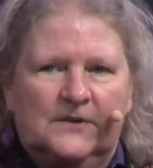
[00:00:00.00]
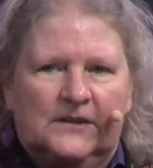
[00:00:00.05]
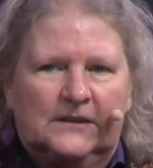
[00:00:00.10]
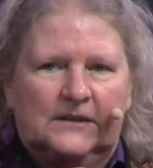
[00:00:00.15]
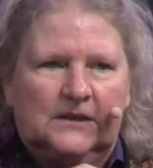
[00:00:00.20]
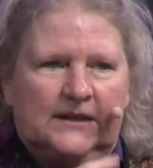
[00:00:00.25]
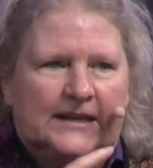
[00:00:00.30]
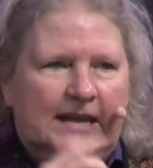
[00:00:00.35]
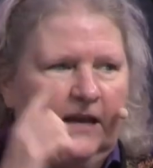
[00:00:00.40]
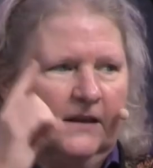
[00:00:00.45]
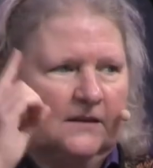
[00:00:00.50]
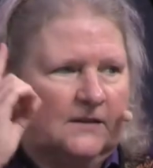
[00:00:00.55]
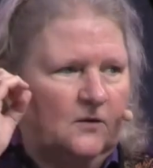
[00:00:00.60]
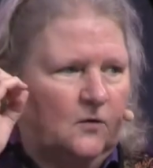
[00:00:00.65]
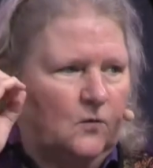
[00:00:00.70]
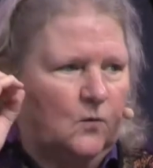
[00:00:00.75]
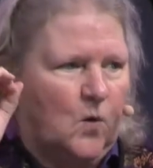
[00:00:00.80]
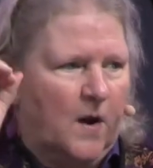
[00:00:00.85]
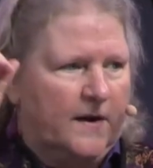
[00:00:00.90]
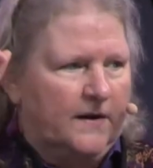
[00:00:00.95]
to get
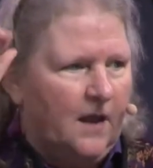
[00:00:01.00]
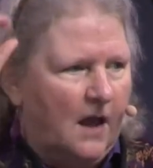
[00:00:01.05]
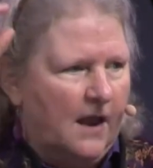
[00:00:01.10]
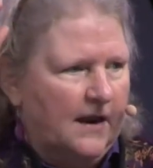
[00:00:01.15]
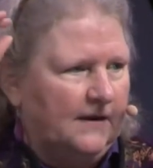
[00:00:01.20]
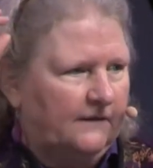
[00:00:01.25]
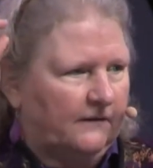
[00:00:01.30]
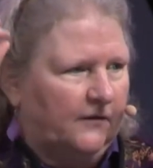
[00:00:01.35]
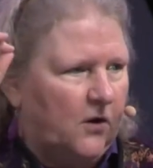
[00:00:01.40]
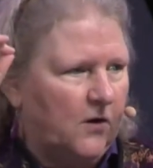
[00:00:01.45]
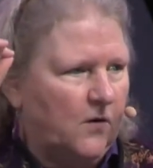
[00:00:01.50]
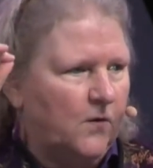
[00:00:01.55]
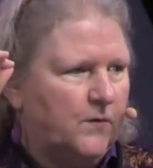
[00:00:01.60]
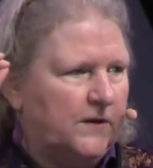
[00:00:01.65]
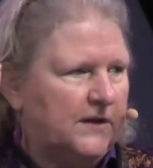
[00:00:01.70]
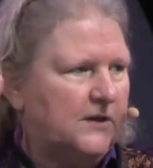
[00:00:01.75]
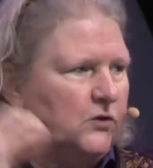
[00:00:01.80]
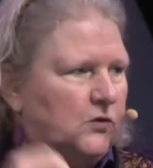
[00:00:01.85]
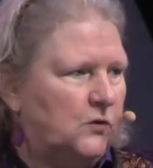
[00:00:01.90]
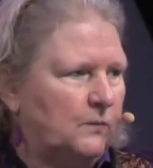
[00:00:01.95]
one line of code
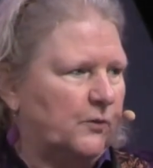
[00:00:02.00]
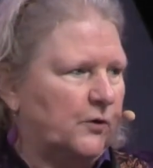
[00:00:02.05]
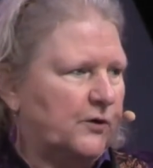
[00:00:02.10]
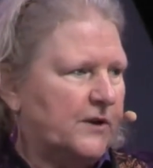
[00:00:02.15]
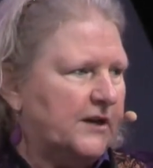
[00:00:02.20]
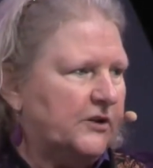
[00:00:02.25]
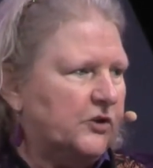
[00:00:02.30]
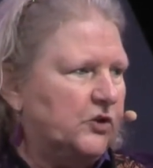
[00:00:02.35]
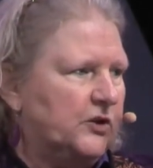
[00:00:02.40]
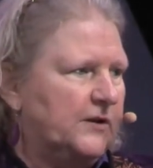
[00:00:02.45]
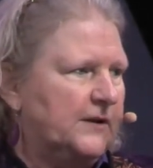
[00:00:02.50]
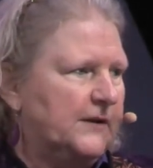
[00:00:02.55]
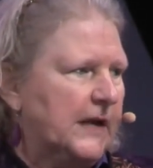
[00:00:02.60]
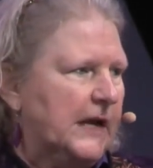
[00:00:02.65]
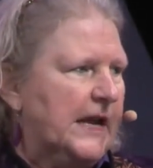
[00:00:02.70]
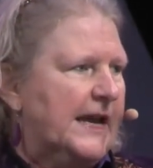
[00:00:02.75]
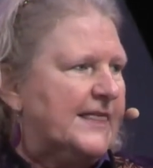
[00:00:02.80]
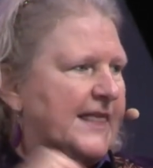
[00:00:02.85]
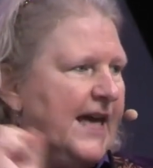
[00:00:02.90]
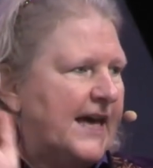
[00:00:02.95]
into production,
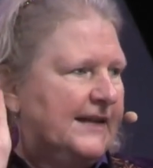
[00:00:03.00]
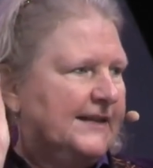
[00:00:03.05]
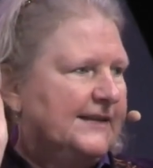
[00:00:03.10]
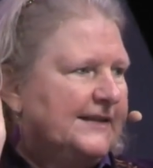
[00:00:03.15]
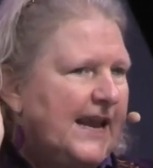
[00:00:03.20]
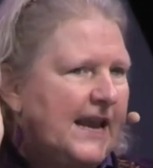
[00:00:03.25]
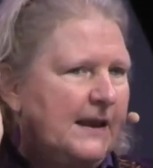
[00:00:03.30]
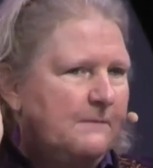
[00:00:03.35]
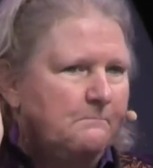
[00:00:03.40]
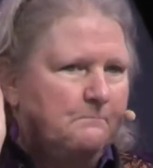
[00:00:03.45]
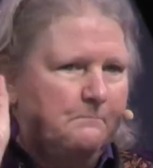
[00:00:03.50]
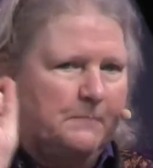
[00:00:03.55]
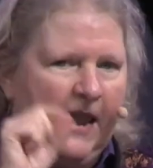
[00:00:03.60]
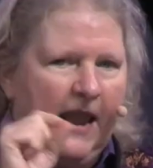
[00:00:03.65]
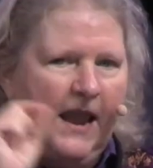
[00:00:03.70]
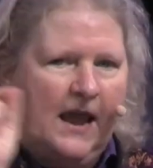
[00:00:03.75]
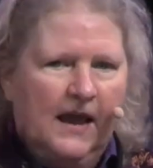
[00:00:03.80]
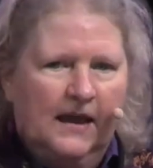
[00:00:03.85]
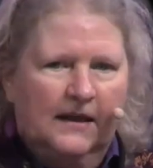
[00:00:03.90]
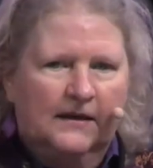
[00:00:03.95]
that is a
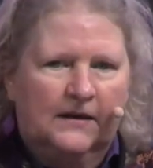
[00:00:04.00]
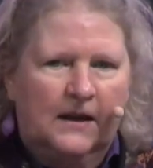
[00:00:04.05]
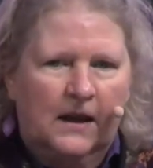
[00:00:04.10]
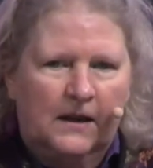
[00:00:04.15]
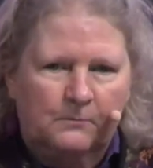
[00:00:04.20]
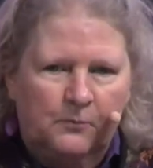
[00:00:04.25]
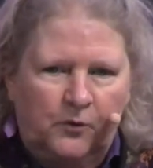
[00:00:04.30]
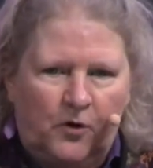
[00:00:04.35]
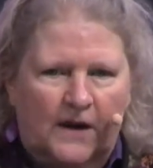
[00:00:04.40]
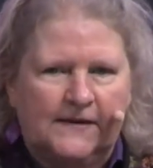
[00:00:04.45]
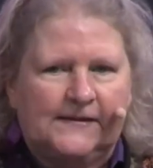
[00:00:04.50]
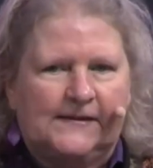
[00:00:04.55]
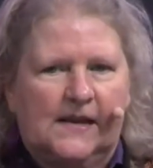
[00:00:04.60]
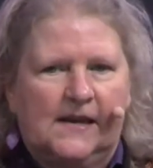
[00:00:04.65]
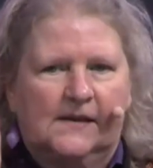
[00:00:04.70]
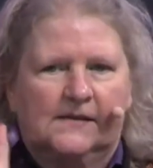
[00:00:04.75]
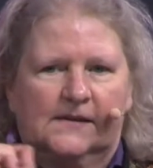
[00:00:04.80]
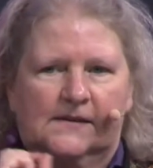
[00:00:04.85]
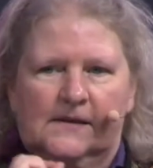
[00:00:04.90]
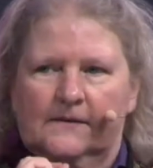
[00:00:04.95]
bad
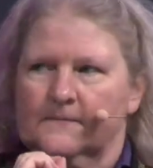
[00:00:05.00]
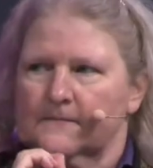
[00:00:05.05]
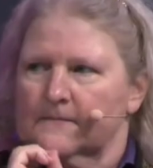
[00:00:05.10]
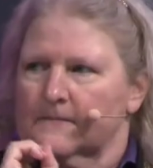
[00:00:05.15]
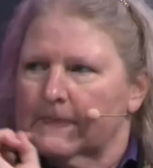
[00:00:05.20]
process.